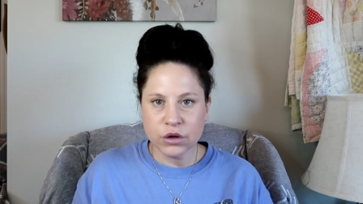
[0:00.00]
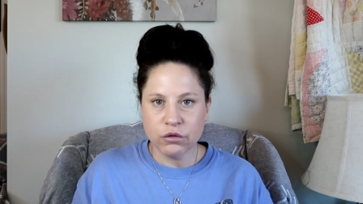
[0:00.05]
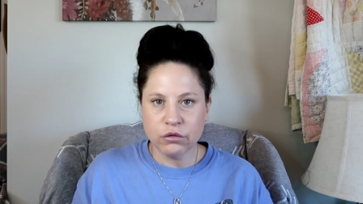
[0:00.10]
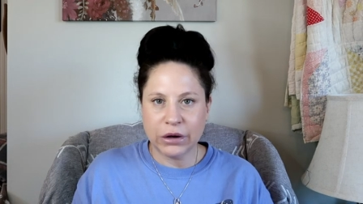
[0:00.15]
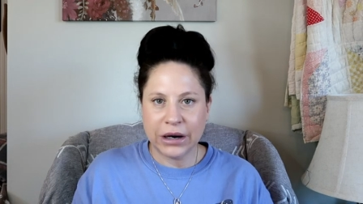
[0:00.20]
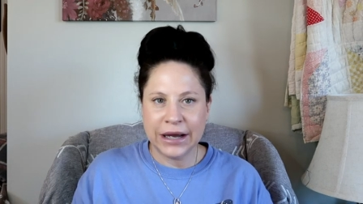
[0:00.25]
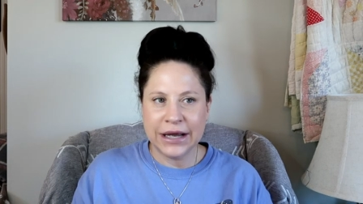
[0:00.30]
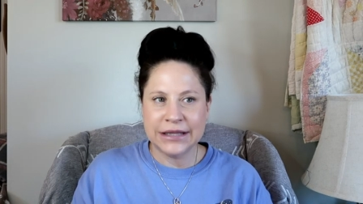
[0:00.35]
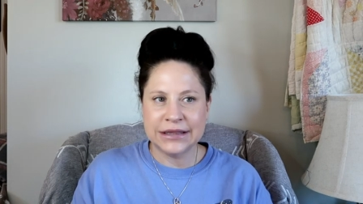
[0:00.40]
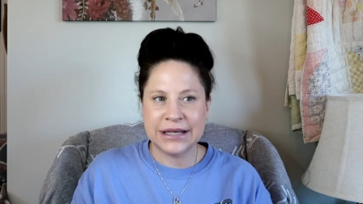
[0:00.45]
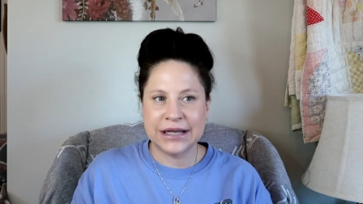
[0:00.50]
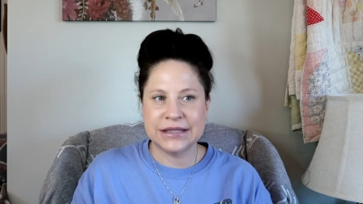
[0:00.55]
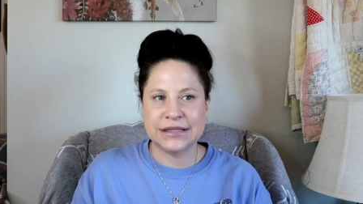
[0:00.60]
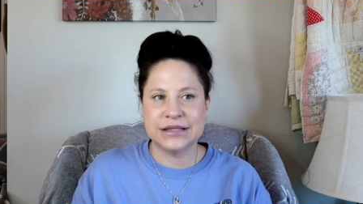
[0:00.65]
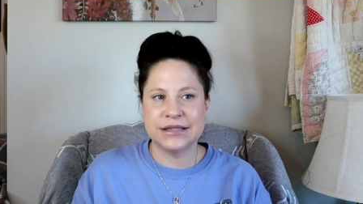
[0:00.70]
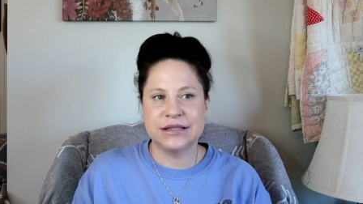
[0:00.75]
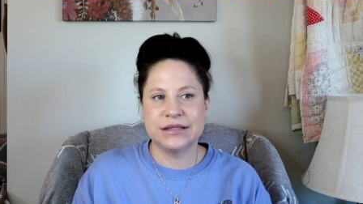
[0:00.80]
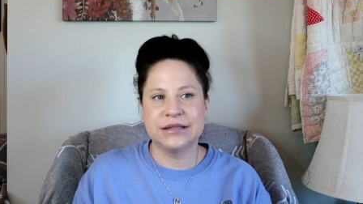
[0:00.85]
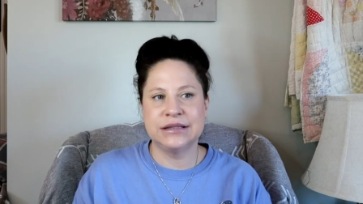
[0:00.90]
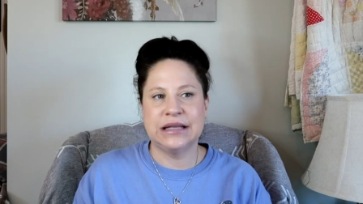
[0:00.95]
right?
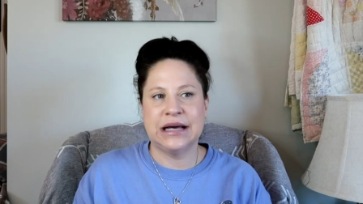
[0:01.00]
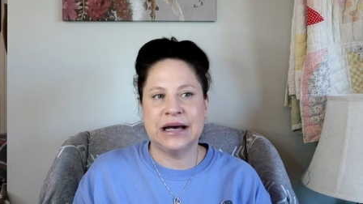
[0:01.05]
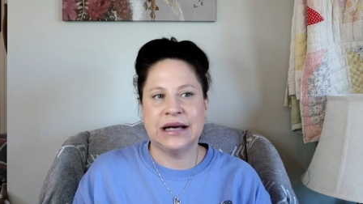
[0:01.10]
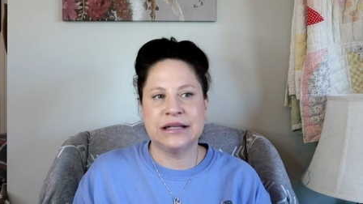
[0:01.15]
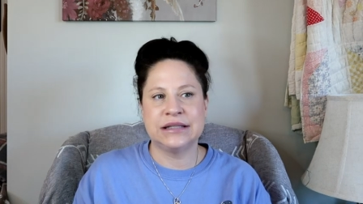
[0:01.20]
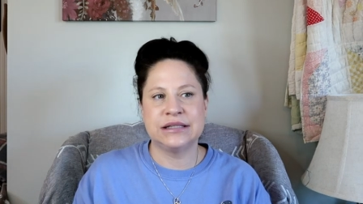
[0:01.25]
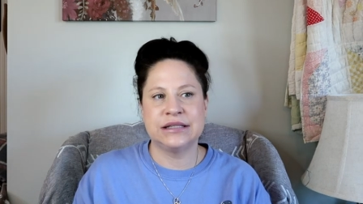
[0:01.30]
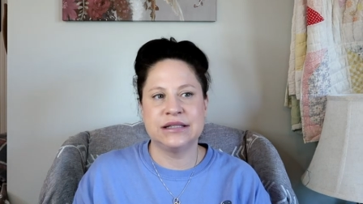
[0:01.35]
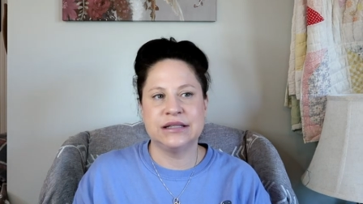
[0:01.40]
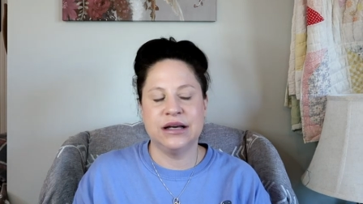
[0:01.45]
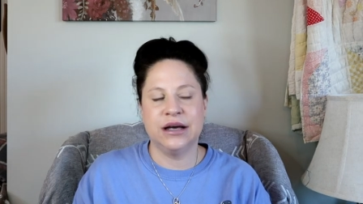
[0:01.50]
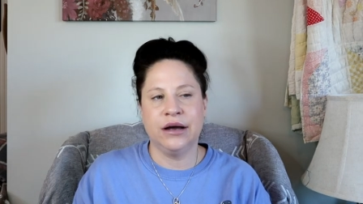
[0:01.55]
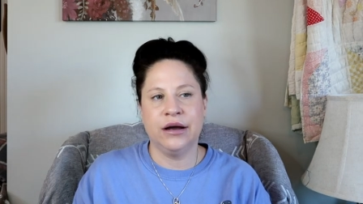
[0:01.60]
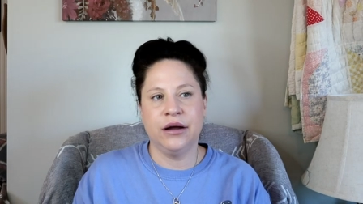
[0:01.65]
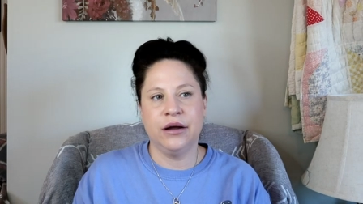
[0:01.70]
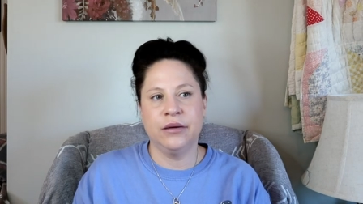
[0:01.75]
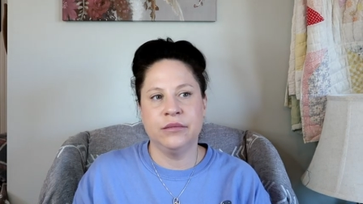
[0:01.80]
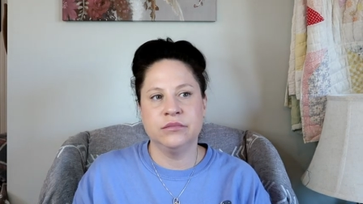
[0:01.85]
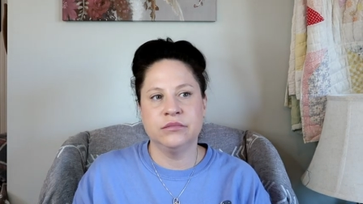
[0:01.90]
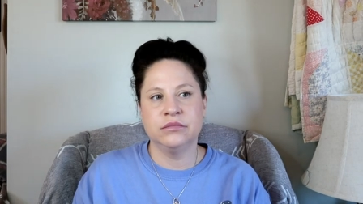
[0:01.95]
That's, that's,
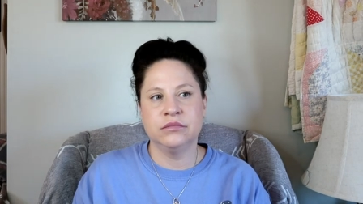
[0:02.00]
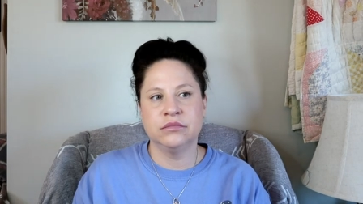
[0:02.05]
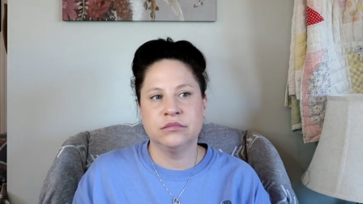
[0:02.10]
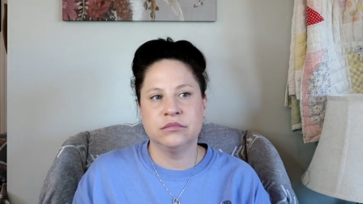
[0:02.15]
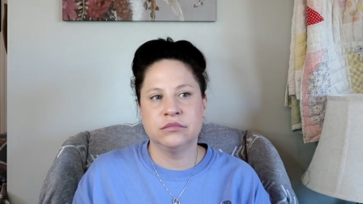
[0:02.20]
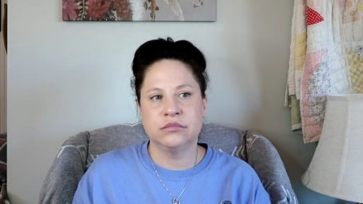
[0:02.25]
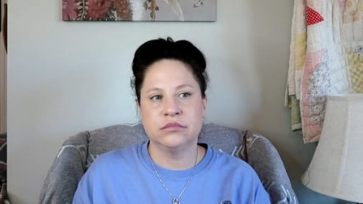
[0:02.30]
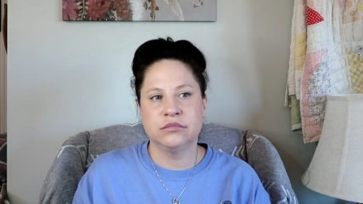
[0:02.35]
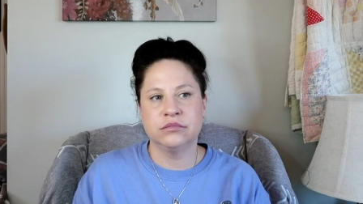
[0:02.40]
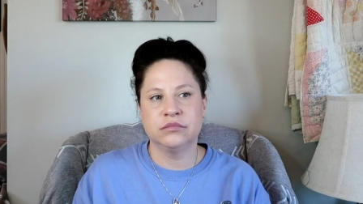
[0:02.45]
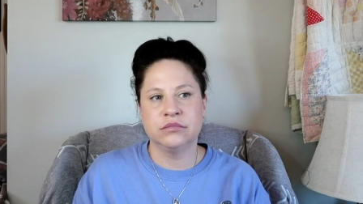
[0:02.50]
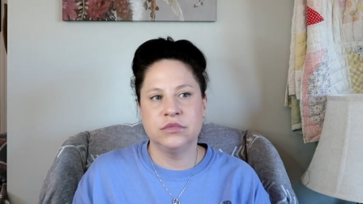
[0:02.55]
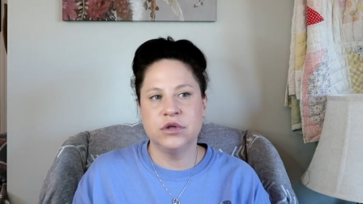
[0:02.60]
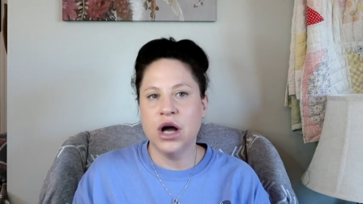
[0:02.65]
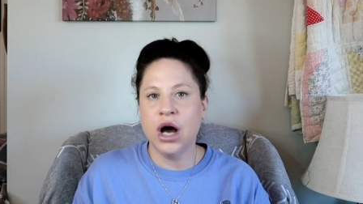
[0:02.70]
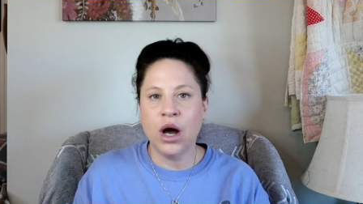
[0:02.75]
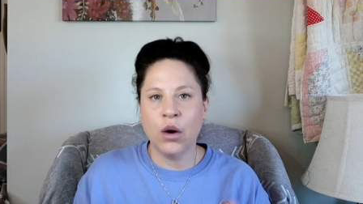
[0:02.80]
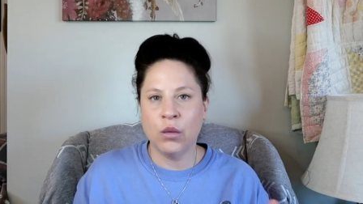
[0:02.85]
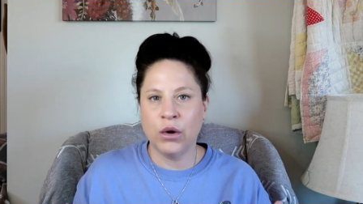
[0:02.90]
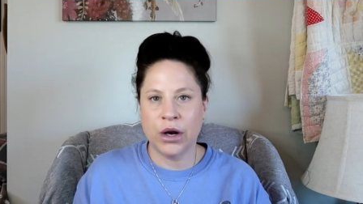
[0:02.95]
um,
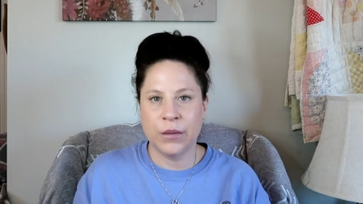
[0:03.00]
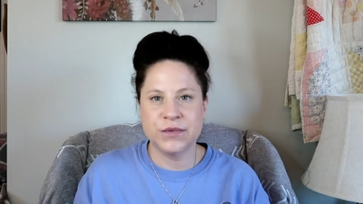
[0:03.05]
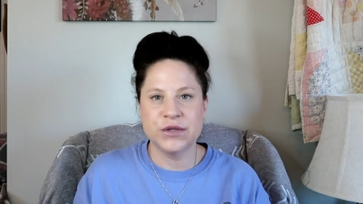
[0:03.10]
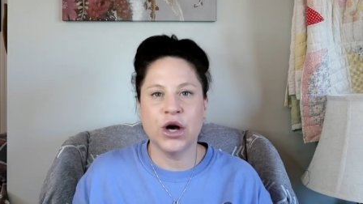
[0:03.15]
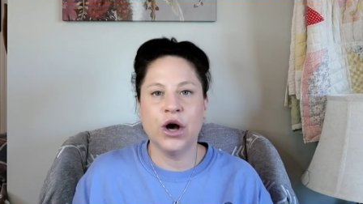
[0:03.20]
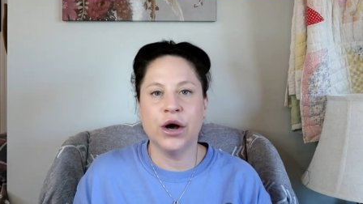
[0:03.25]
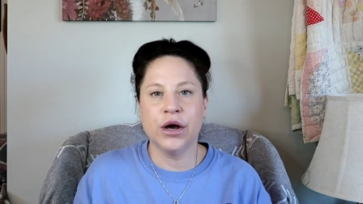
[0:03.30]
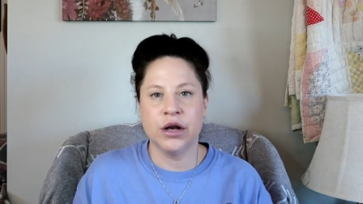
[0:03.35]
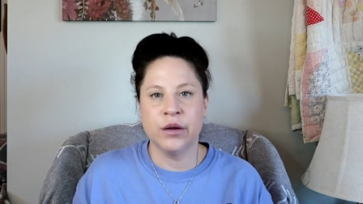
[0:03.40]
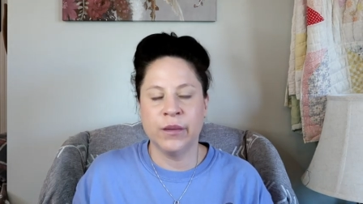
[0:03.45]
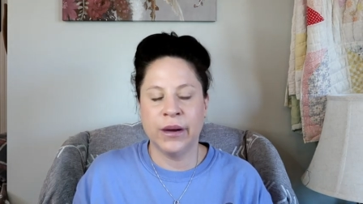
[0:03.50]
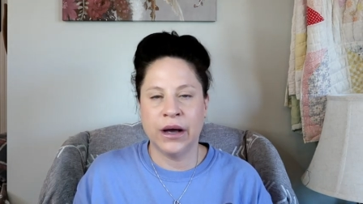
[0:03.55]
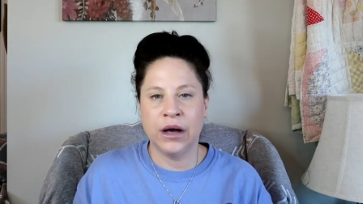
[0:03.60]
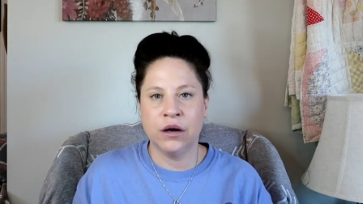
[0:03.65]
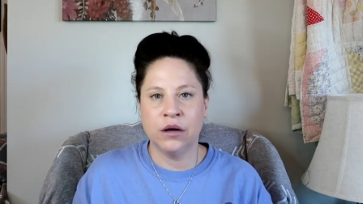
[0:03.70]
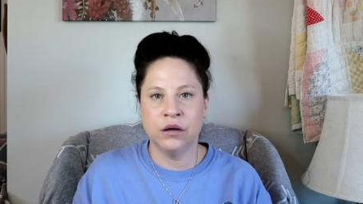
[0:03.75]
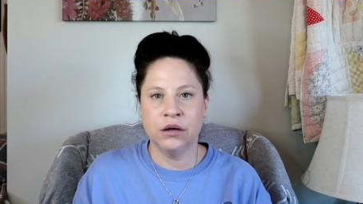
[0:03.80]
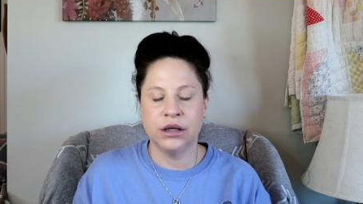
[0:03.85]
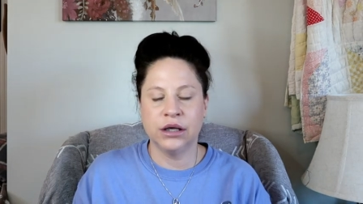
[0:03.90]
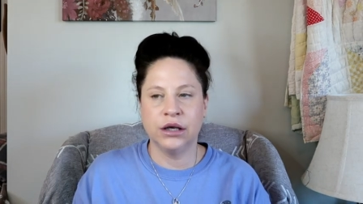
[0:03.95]
not what I'm talking
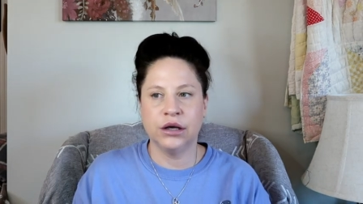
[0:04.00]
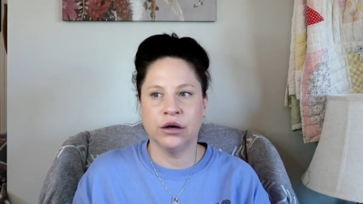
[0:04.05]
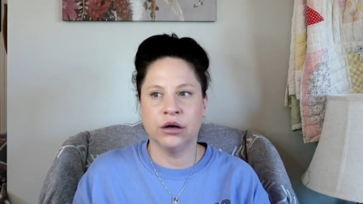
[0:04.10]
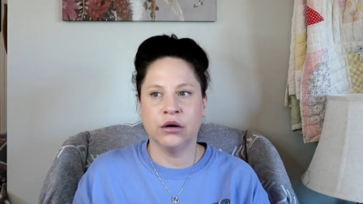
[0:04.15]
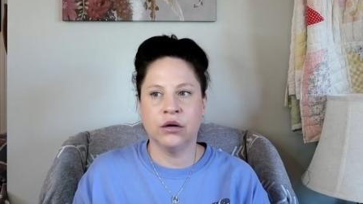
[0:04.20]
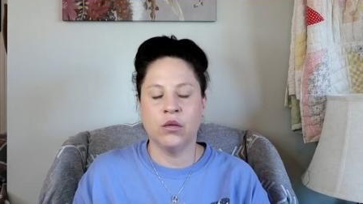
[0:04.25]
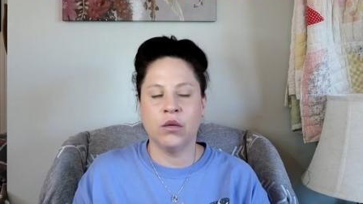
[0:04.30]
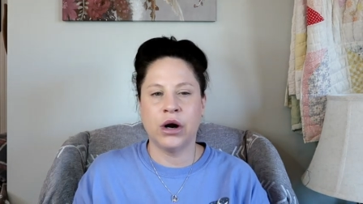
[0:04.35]
about here.